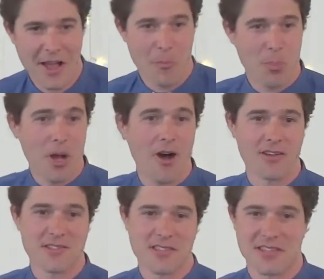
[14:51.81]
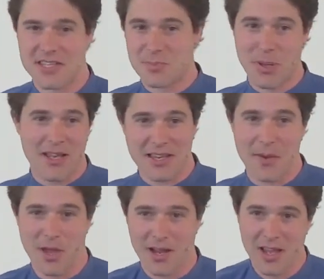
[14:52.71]
and past this
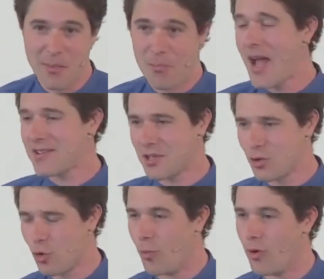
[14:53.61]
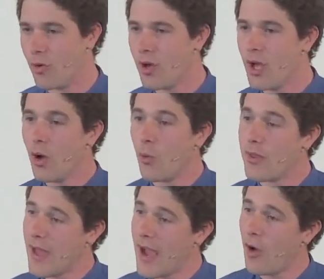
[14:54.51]
pandemic, back to normal,
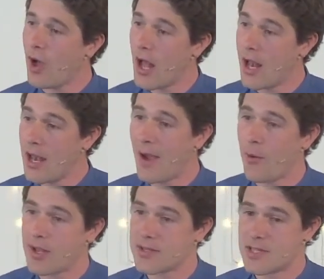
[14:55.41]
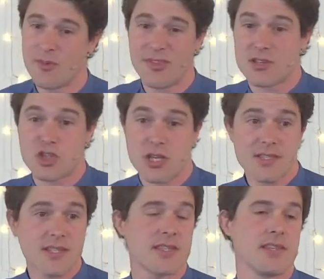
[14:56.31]
without allowing some of the
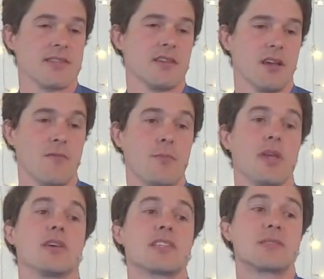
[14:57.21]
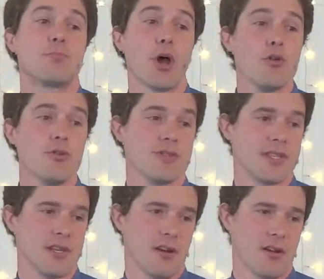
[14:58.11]
injustices that have been
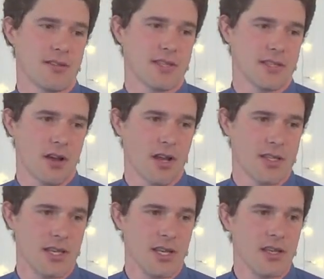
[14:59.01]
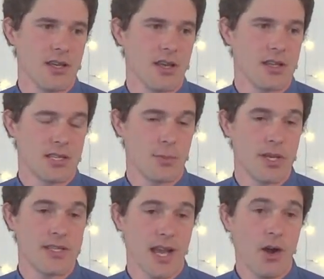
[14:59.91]
exposed in our society to
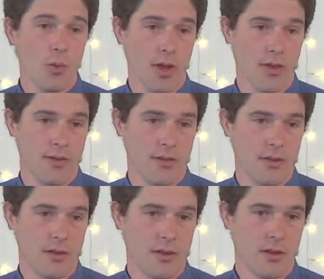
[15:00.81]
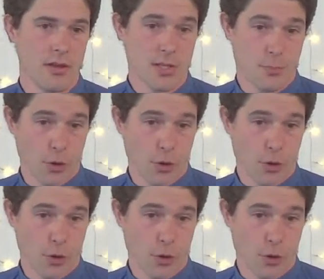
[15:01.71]
be dealt with, to